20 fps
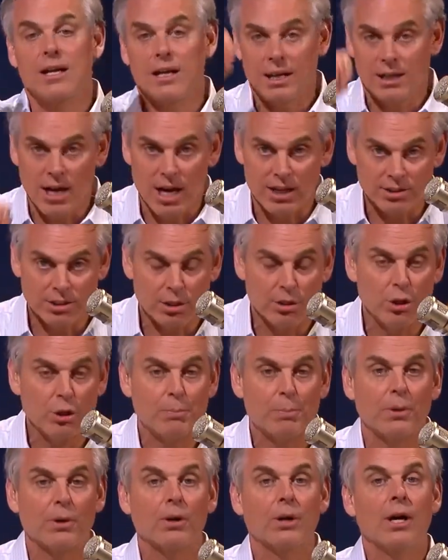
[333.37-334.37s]
and Austin
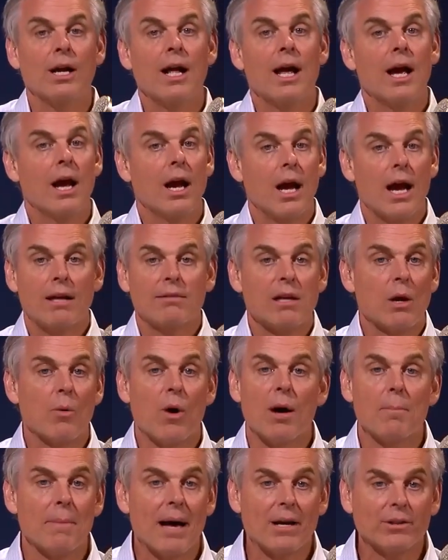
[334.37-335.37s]
Hooper, and they
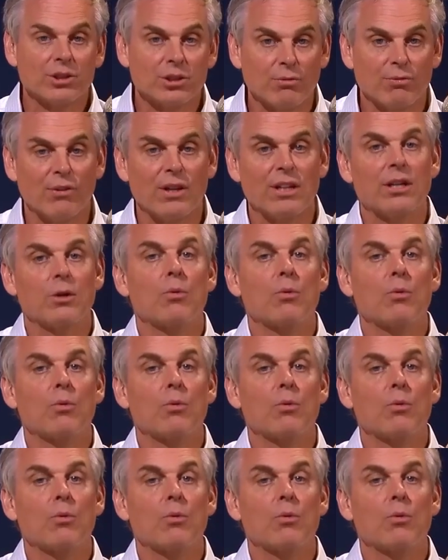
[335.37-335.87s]
want mouths to feed.